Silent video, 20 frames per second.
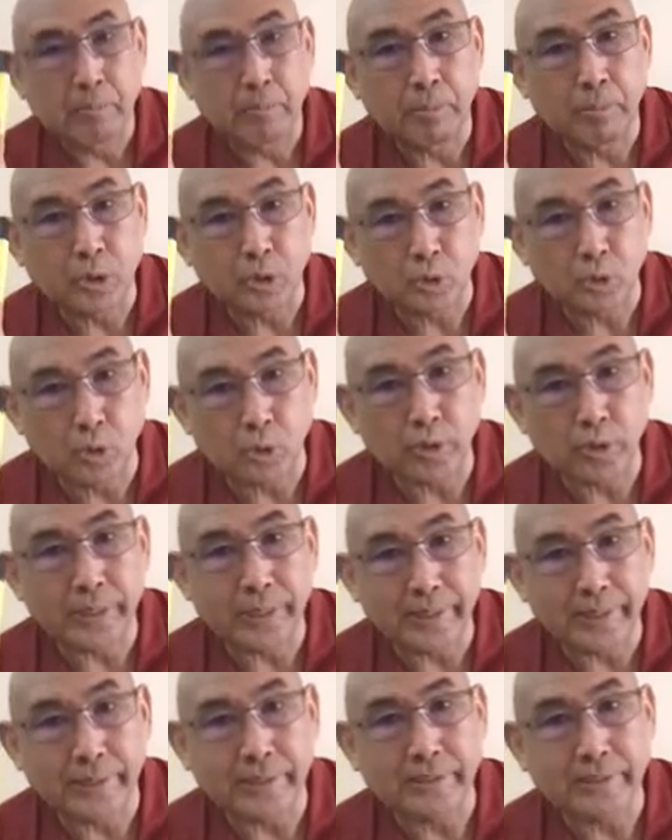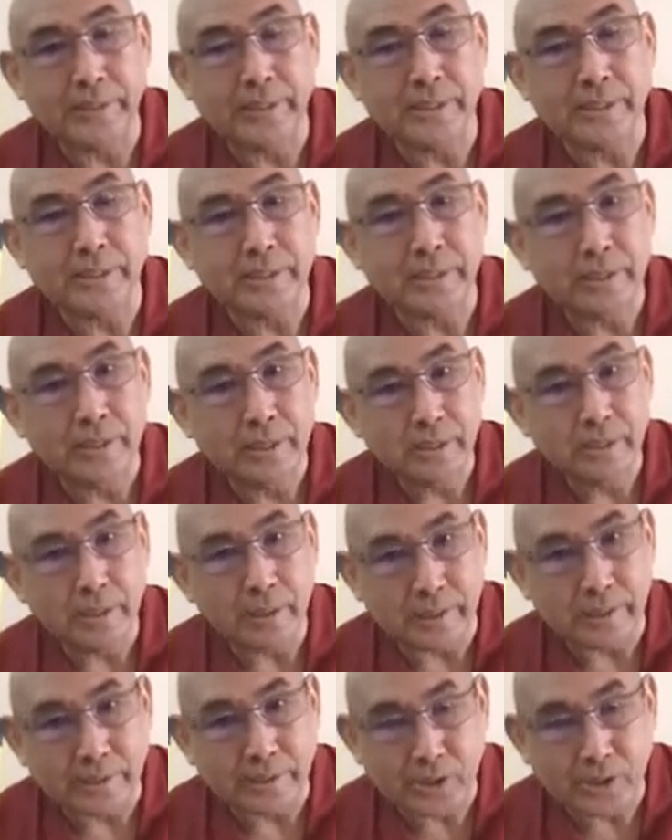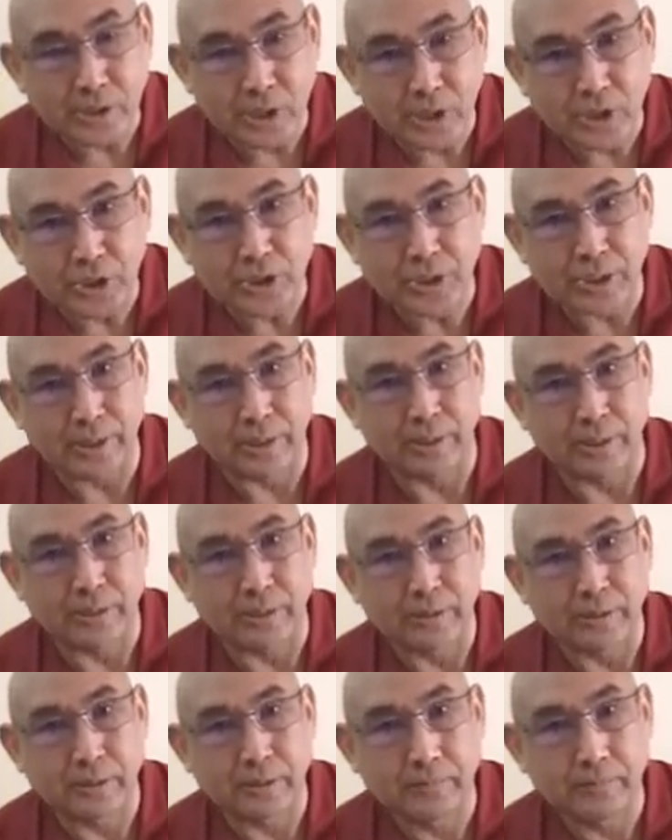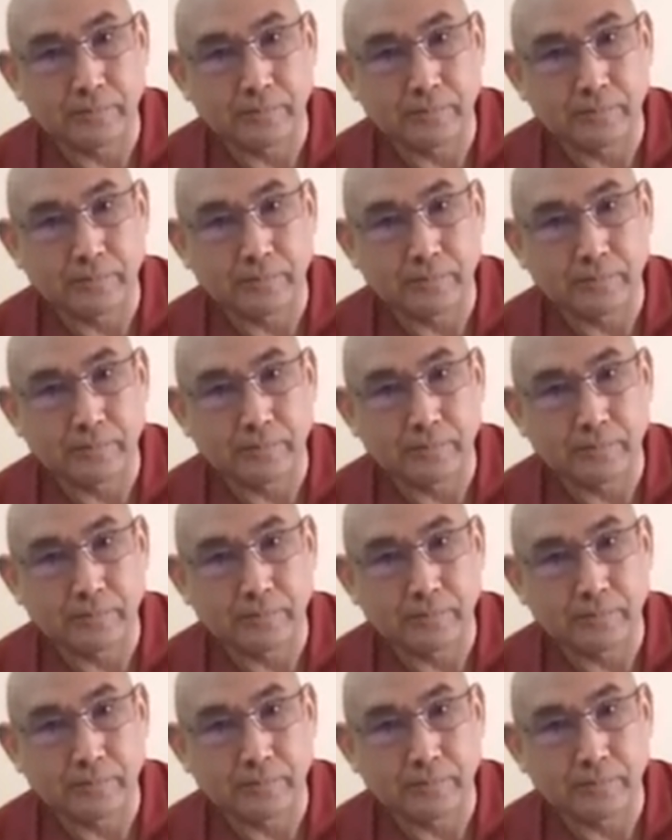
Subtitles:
but not exist essentially.